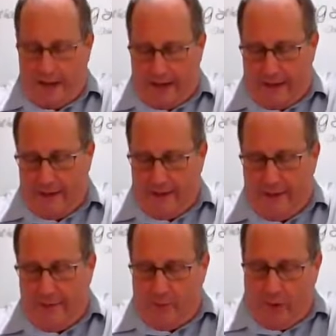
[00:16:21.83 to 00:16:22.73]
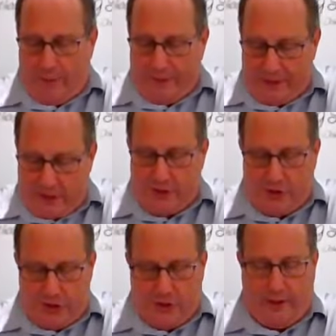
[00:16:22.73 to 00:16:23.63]
and
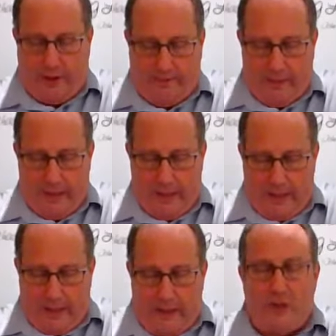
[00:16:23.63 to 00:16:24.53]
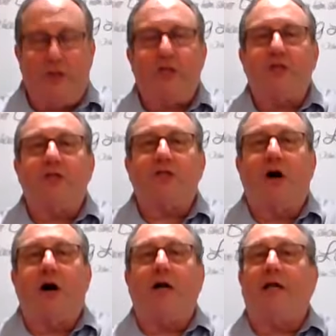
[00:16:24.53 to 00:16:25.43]
repetitiously, as Jesus
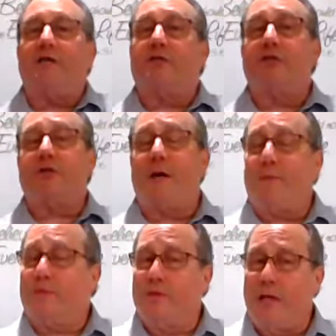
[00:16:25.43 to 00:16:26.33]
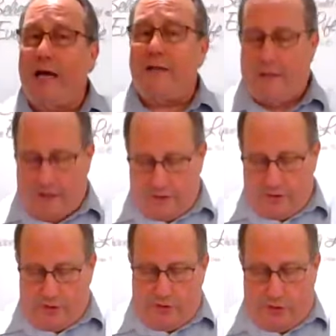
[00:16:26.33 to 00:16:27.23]
taught his disciples not
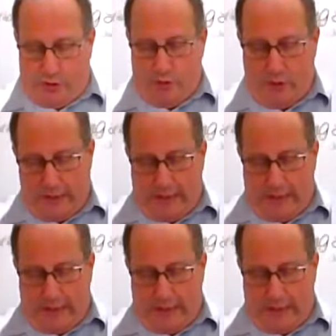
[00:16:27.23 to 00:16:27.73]
to do.